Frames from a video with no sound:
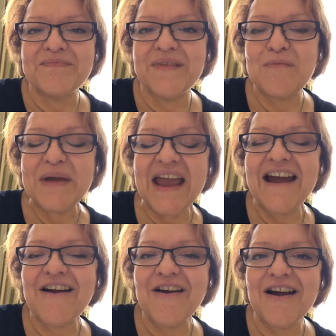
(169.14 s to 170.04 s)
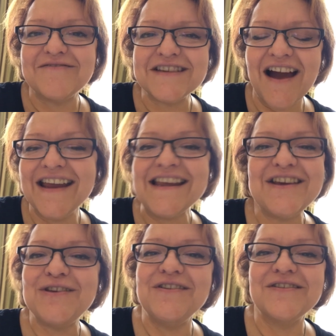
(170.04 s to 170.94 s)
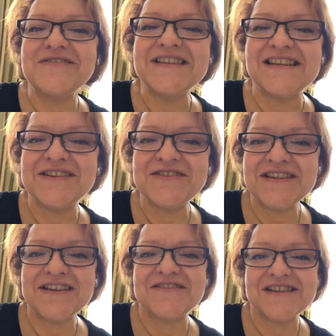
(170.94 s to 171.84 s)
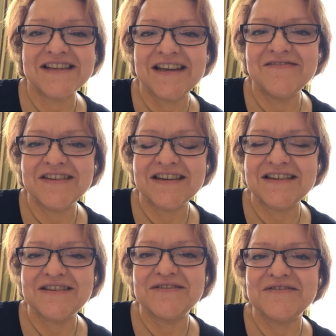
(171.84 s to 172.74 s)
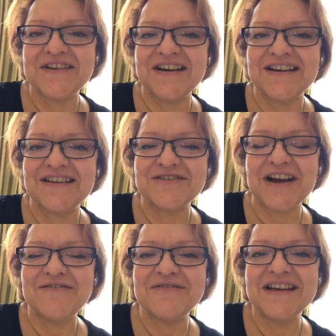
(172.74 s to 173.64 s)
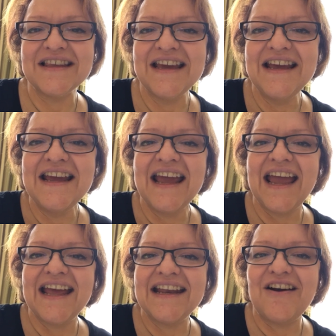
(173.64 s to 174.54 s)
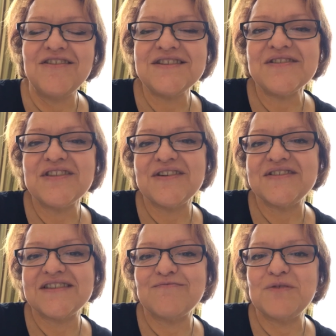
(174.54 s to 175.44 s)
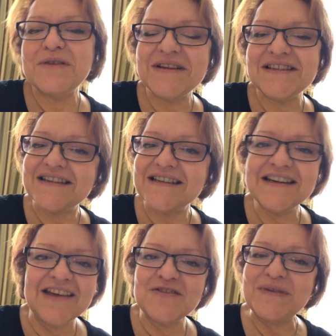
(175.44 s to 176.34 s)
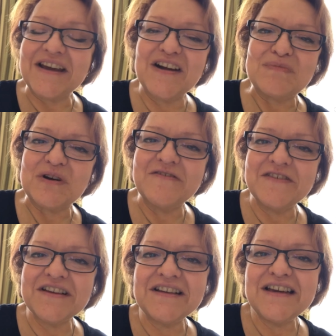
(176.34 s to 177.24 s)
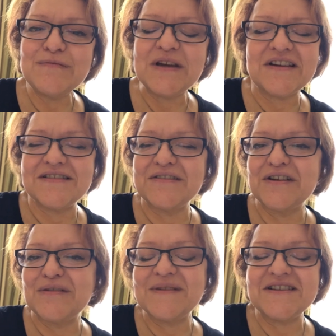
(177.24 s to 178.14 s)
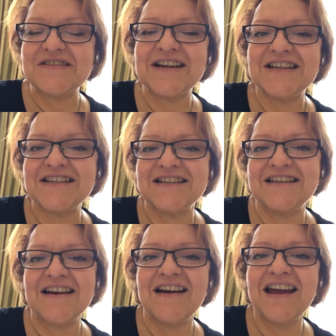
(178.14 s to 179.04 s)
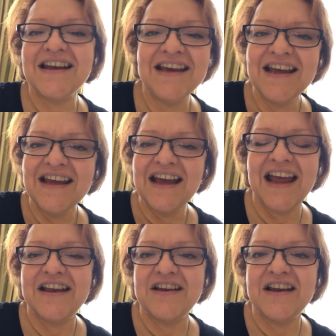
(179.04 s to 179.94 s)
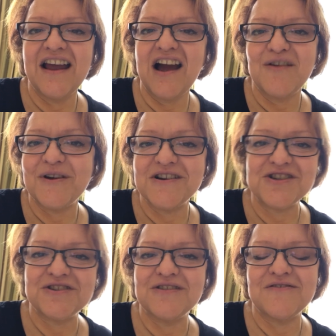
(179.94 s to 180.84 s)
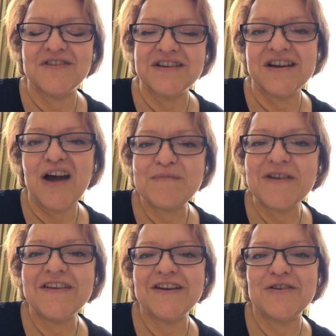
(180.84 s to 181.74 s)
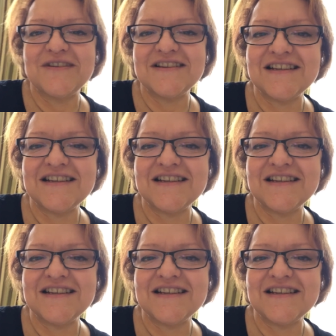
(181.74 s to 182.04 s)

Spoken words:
a pair of tiny cuticle scissors that are safe to travel with, and also those ribbons didn't have to be cut perfectly because they're going to be stretched and tied, and I wear a shirt over the top of it. No one